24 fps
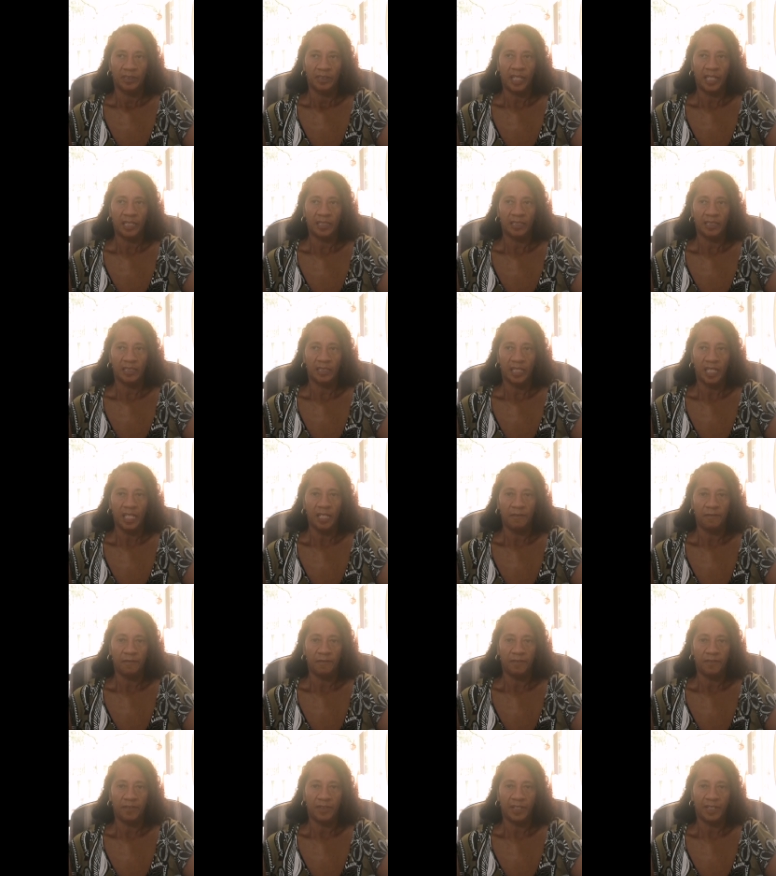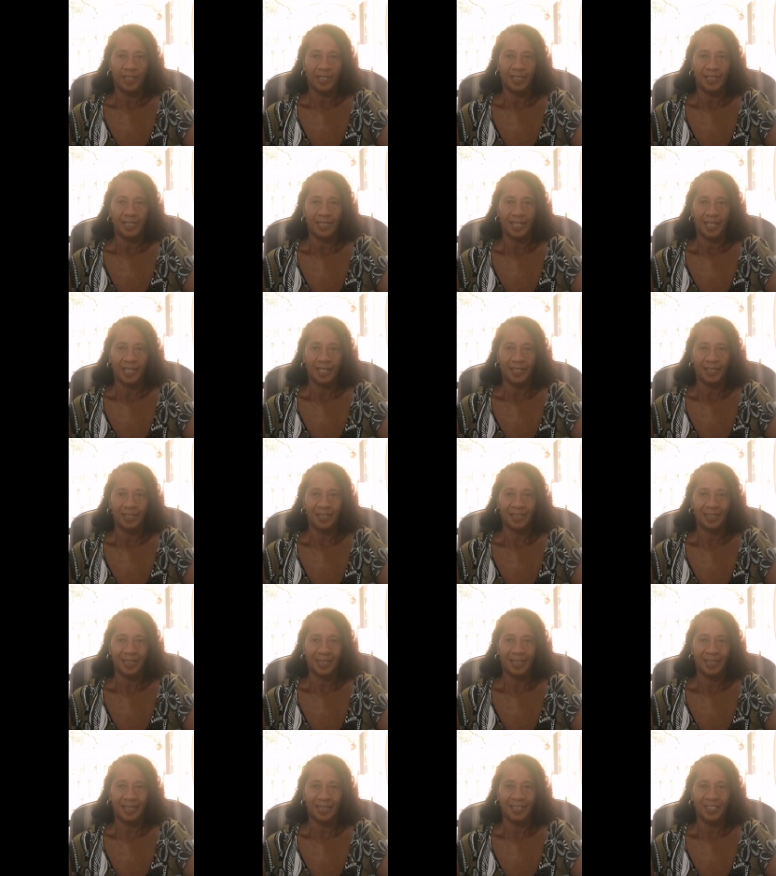That's if the container's
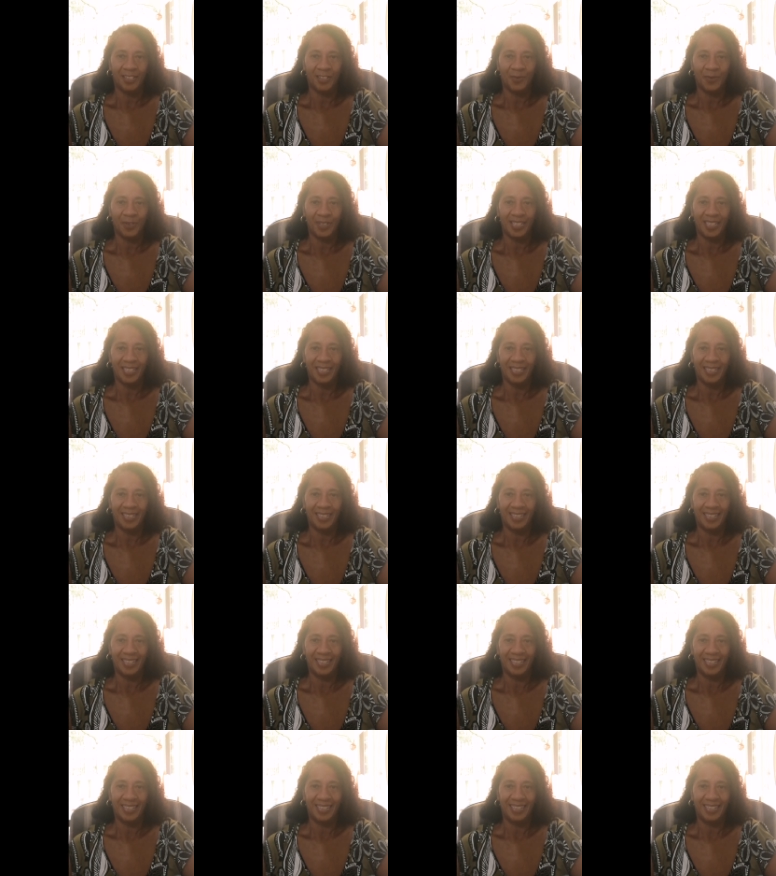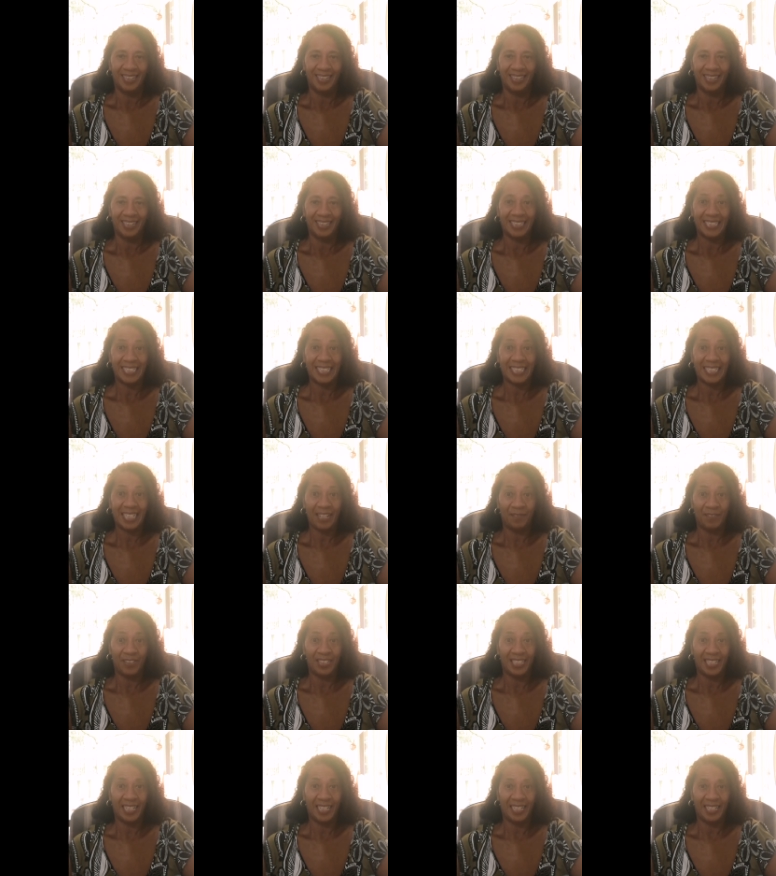collected within
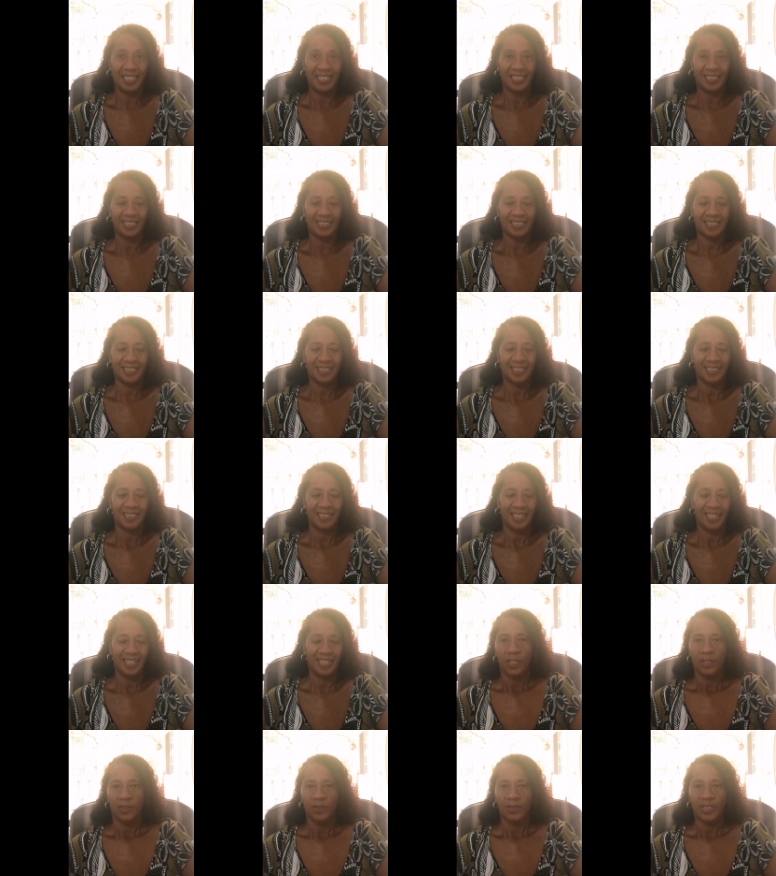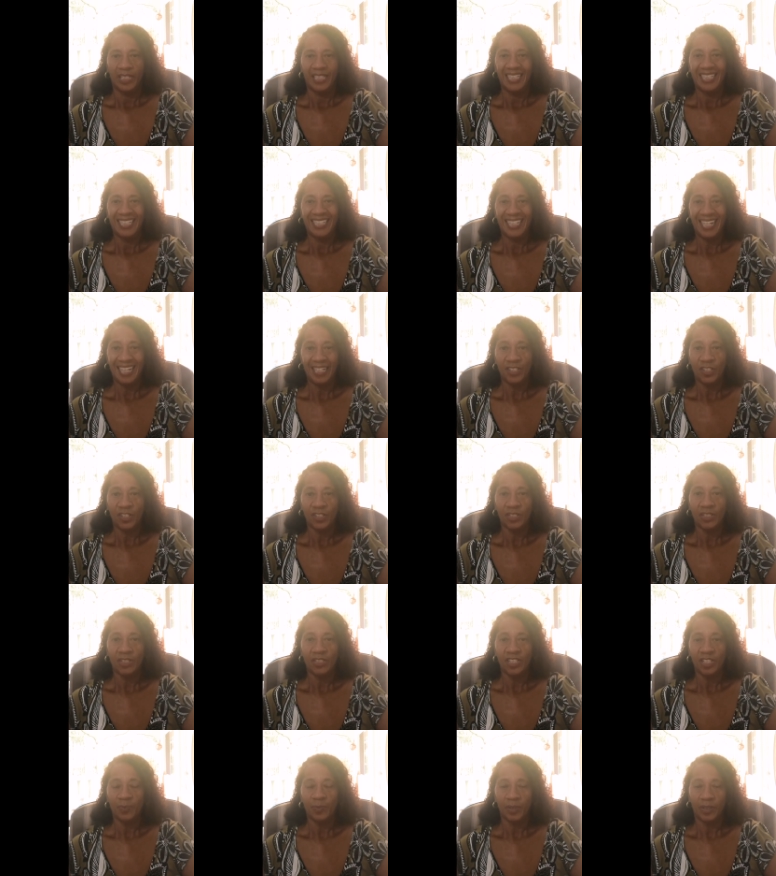7 days. So the
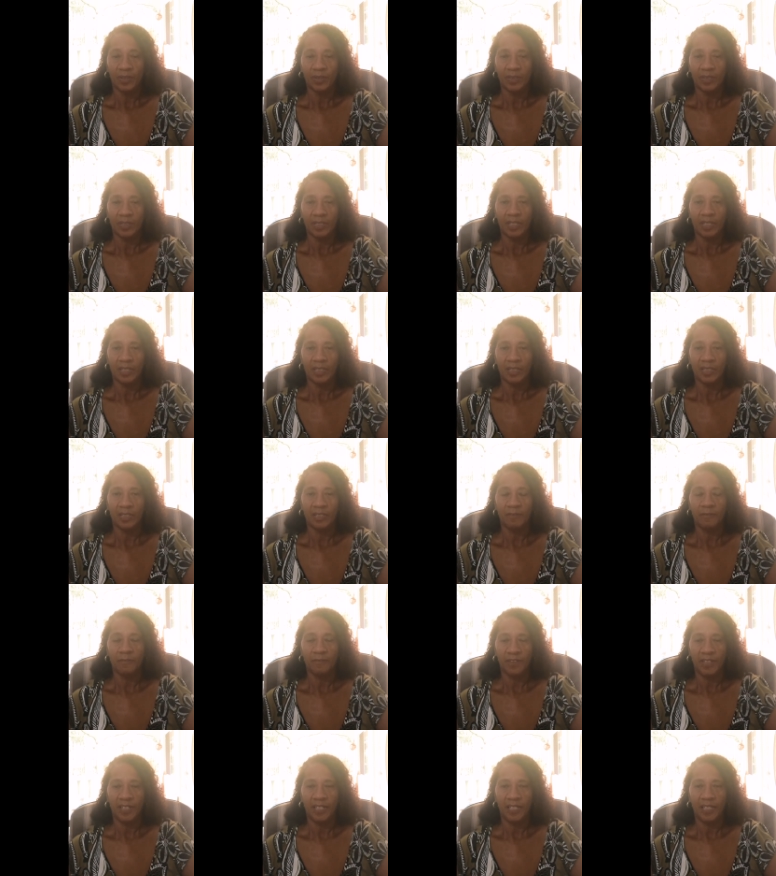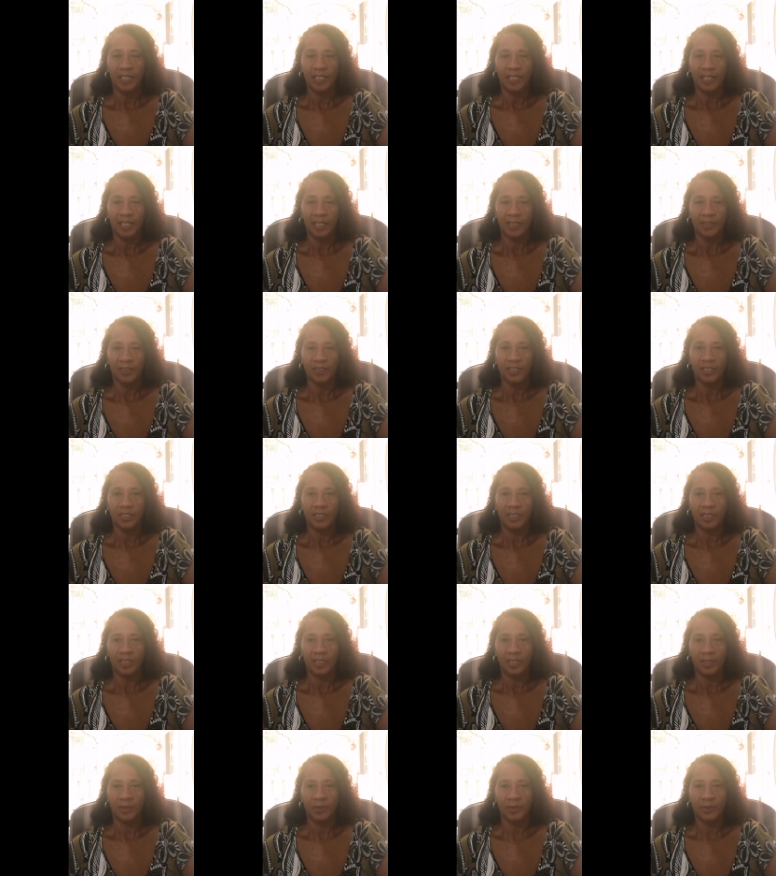detention deposit, the fee actually
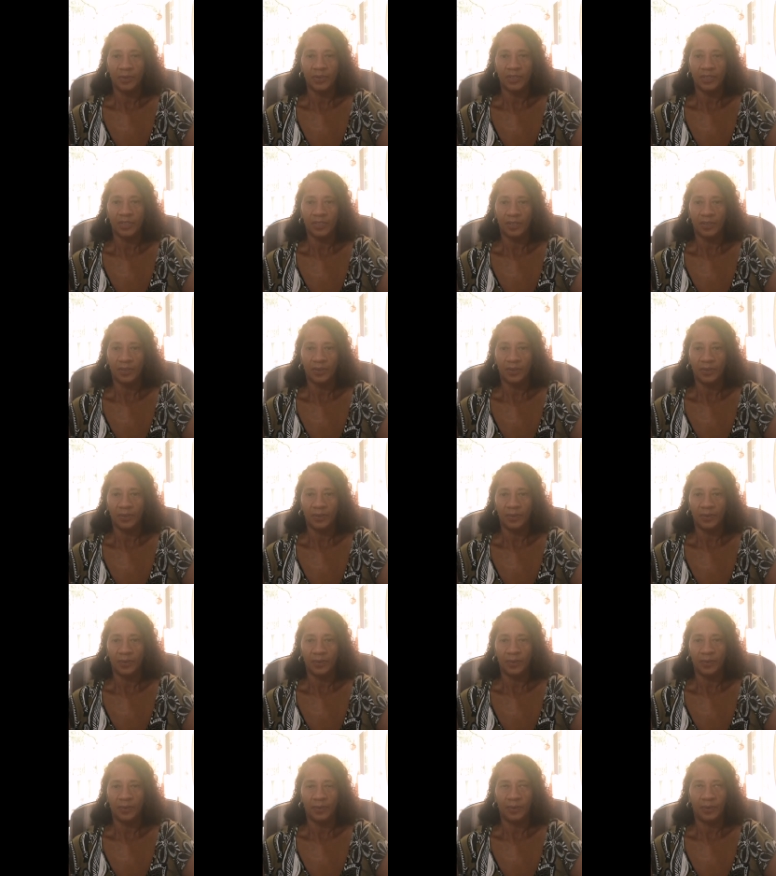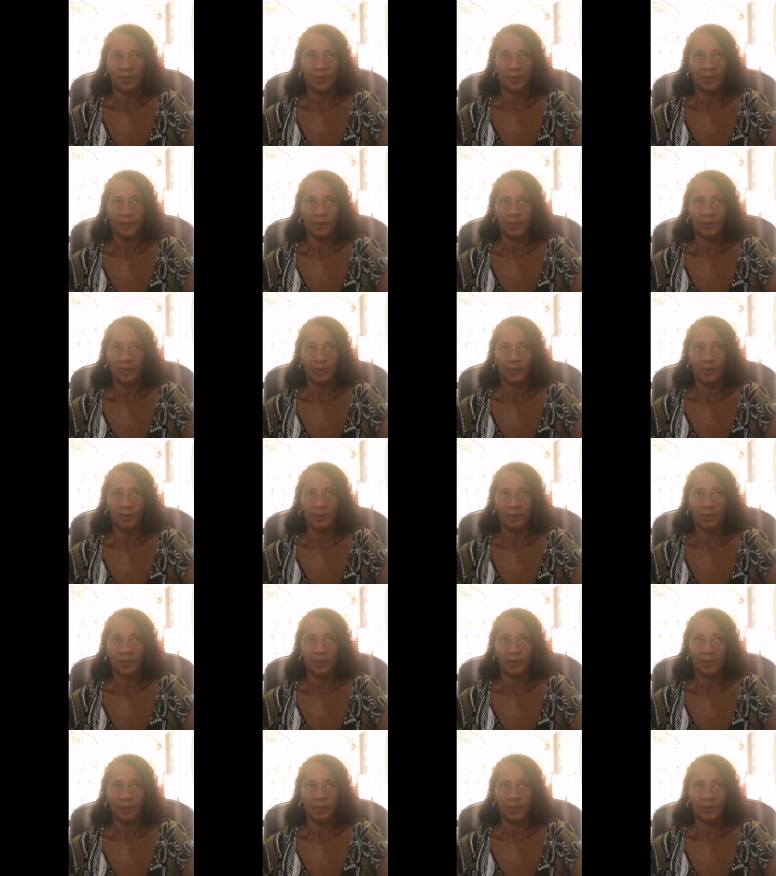goes to